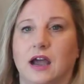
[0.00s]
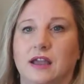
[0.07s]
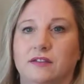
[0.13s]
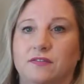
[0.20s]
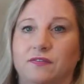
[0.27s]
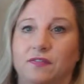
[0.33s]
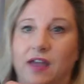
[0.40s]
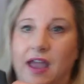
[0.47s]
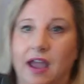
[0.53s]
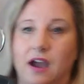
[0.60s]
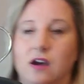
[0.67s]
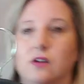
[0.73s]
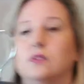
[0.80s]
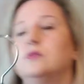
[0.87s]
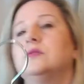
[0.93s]
I
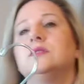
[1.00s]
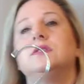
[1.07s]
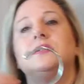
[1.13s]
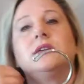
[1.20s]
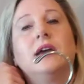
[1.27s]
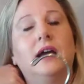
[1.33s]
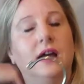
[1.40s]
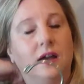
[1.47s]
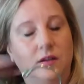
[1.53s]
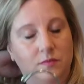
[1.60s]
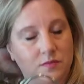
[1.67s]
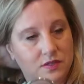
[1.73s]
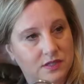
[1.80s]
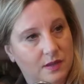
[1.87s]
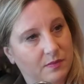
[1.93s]
found. Um,
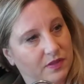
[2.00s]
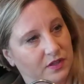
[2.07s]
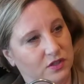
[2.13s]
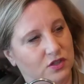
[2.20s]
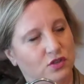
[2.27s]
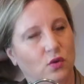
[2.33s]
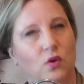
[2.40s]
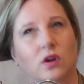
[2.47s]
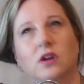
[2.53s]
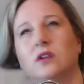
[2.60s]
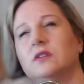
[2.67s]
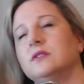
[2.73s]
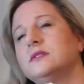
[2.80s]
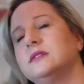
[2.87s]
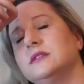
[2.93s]
some of the
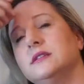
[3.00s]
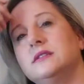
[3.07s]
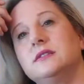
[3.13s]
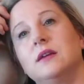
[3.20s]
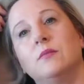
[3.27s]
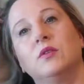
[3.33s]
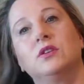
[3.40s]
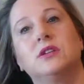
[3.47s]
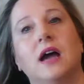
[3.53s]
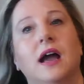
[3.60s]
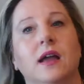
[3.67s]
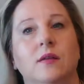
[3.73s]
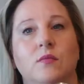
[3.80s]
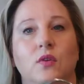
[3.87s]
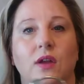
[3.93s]
stores in the
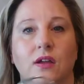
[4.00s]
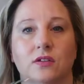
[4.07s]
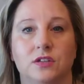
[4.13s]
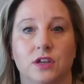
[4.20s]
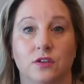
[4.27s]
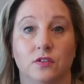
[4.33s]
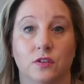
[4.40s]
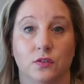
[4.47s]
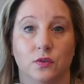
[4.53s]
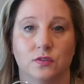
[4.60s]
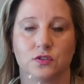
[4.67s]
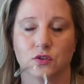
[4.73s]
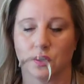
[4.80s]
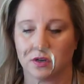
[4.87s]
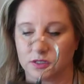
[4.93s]
summertime around here, the thrift
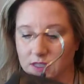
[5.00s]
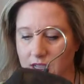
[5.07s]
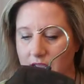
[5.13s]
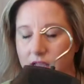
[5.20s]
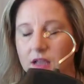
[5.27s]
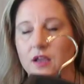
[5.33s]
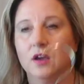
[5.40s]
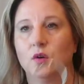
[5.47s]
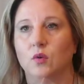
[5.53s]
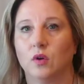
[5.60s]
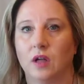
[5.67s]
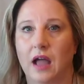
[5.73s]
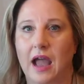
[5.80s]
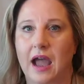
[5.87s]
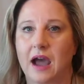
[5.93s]
stores, will
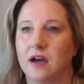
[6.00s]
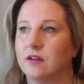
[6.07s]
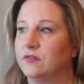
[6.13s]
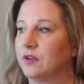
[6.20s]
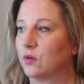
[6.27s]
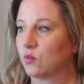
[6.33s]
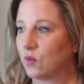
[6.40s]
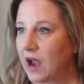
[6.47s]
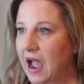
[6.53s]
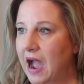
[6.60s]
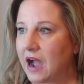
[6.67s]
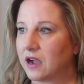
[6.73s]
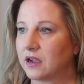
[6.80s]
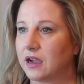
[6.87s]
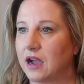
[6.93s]
have a
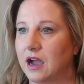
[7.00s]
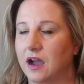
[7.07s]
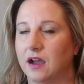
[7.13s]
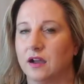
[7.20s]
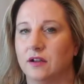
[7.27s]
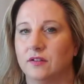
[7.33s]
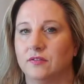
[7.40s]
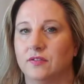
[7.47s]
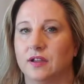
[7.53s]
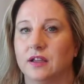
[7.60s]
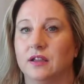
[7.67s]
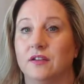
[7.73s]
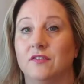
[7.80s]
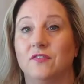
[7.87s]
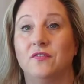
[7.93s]
rack of
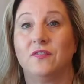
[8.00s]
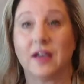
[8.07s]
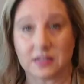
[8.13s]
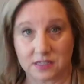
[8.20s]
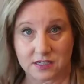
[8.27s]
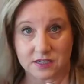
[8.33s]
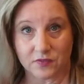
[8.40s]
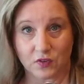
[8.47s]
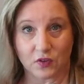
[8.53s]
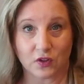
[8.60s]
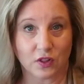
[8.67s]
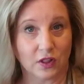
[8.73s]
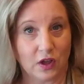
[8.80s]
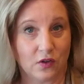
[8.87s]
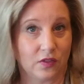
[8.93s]
festival
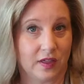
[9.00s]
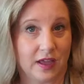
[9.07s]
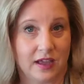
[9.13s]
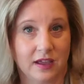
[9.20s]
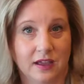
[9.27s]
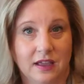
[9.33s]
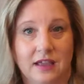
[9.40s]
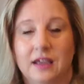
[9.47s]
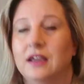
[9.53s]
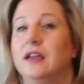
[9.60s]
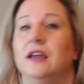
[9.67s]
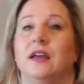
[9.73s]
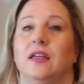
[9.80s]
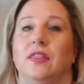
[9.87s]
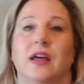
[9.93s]
clothing.
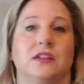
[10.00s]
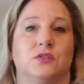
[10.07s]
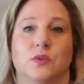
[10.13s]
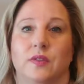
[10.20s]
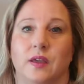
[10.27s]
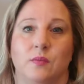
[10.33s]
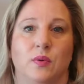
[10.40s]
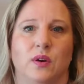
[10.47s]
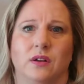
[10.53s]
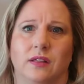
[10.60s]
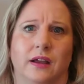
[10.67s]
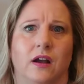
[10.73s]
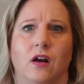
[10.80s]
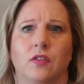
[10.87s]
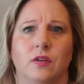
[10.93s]
And that's where they put
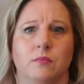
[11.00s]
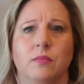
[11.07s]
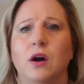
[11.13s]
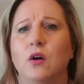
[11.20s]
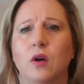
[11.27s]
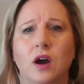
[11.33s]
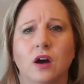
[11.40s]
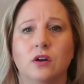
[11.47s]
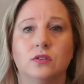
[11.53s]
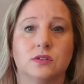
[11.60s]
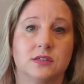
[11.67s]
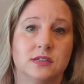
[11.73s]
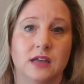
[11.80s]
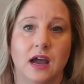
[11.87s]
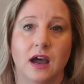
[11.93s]
like all the boho
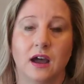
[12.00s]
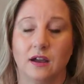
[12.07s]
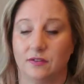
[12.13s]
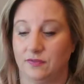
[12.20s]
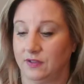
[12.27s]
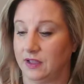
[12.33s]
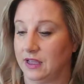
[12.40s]
stuff.